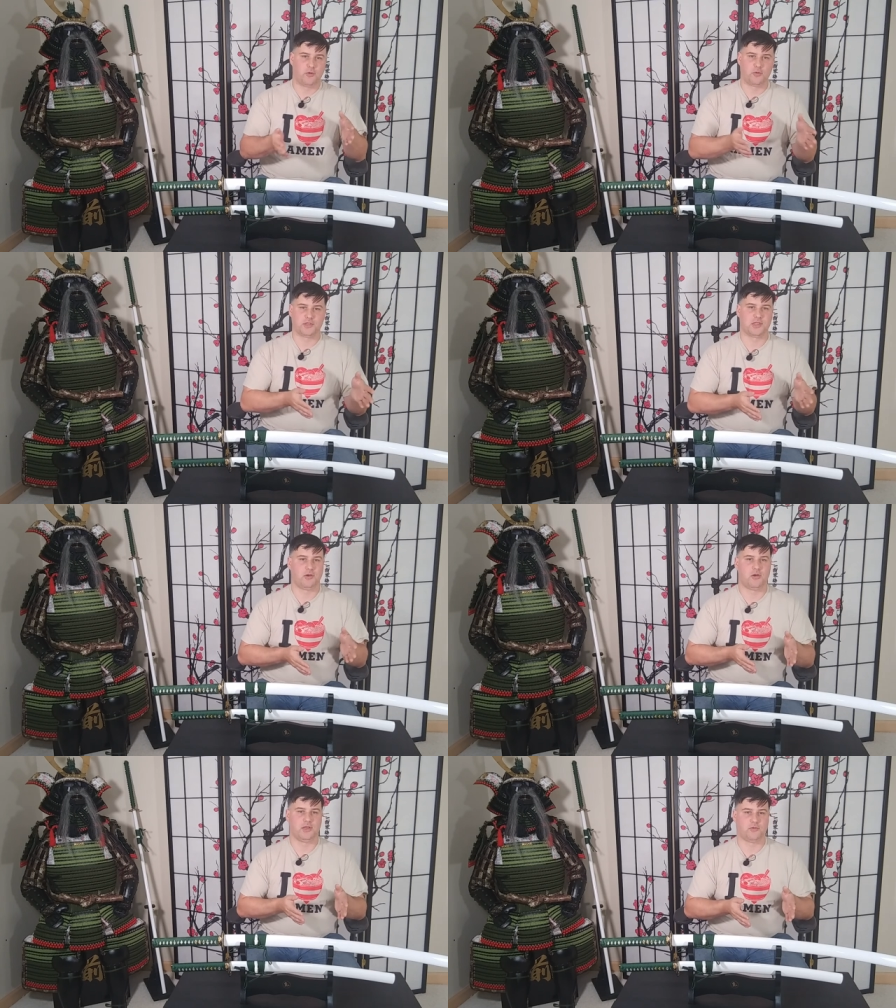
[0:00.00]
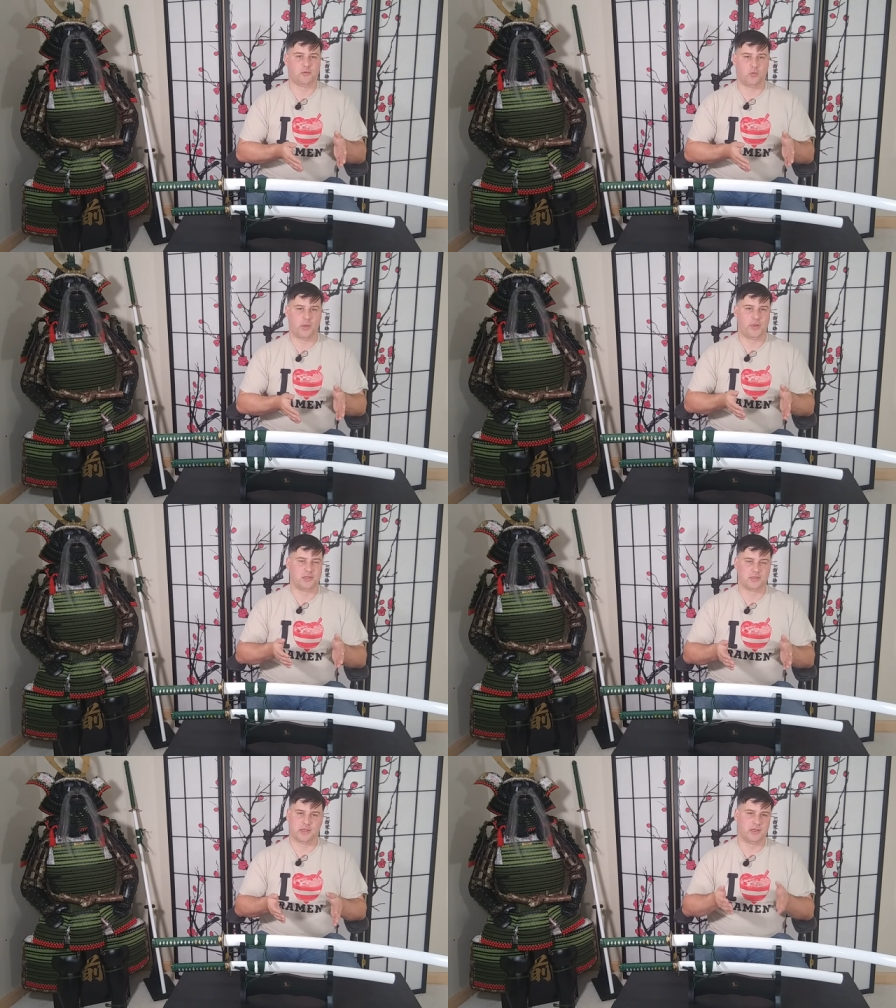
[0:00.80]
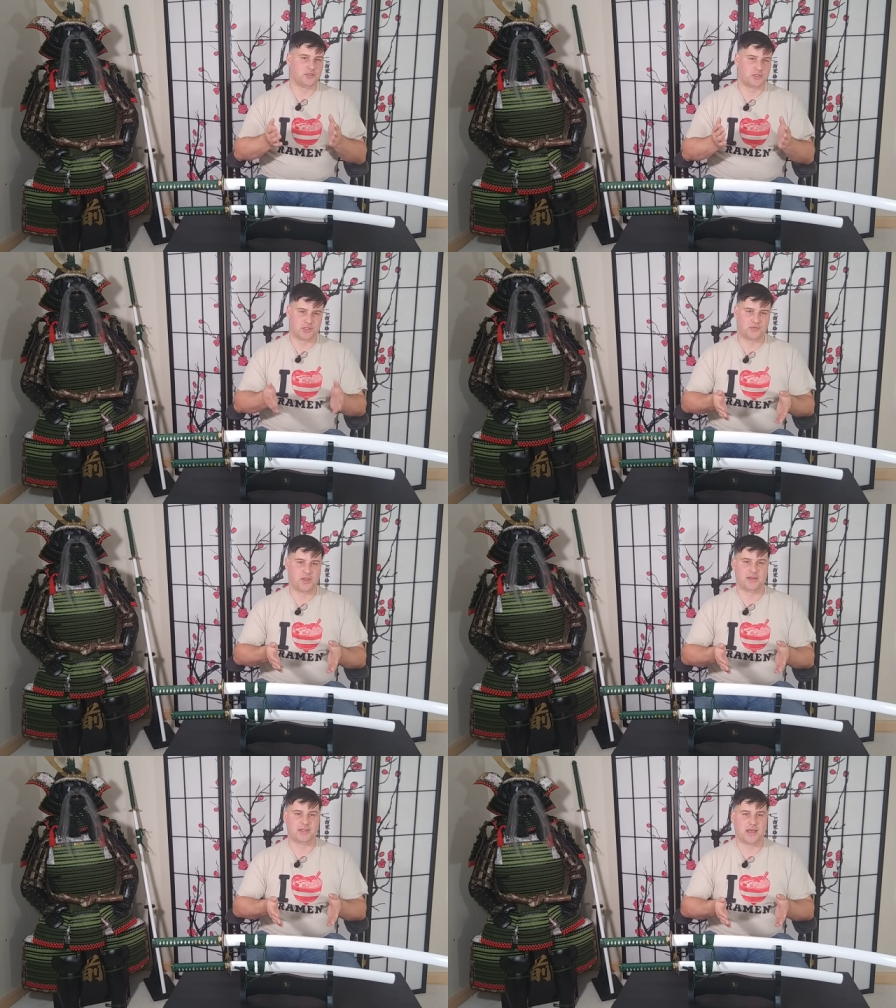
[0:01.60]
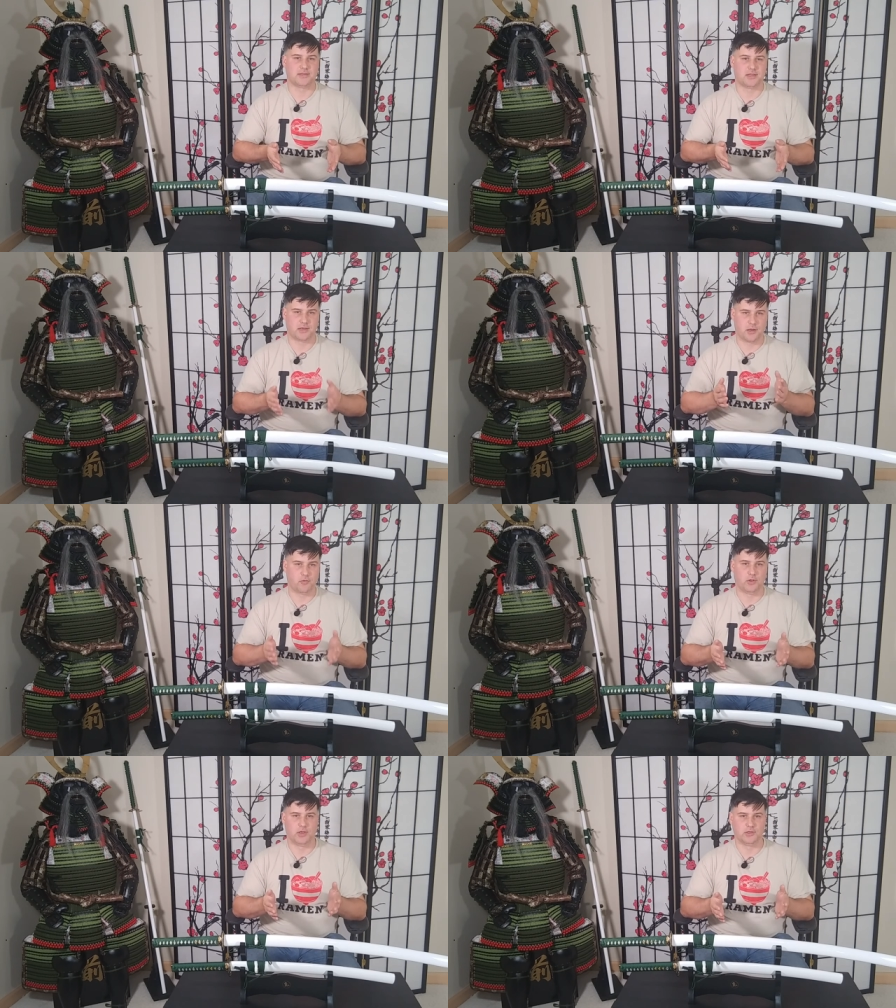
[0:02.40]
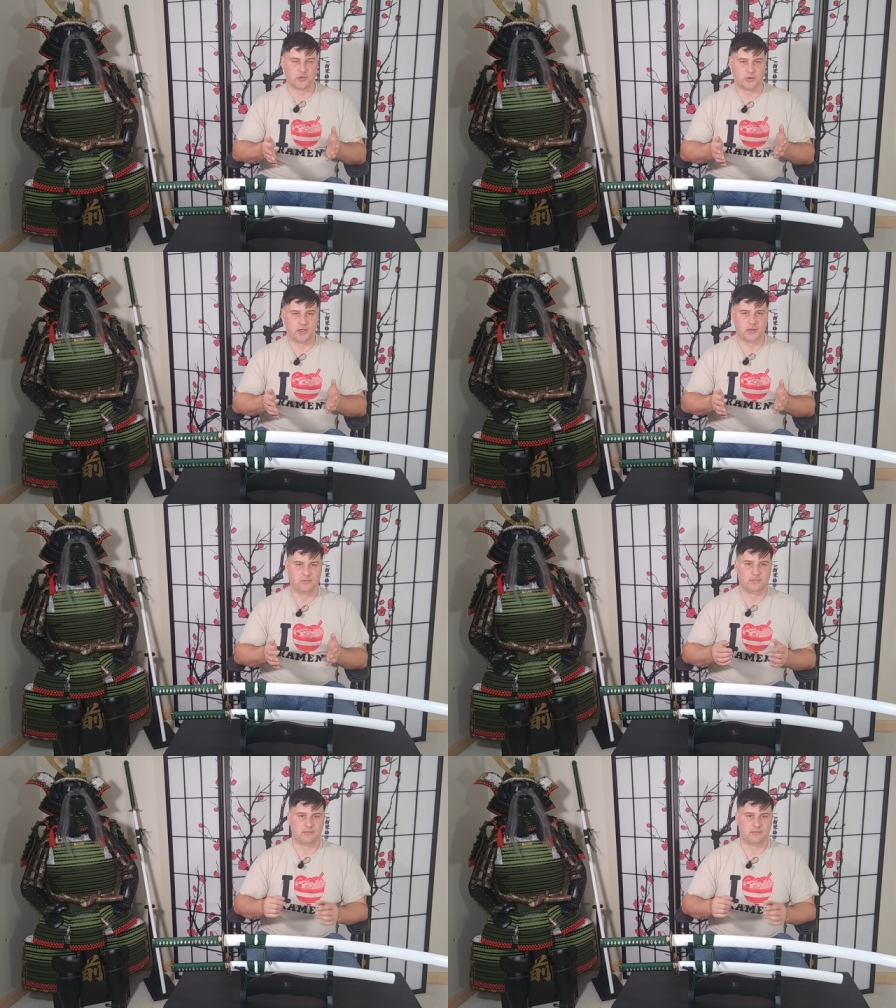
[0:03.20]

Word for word: focusing on different weapons, and it's just fantastic. I really enjoy it.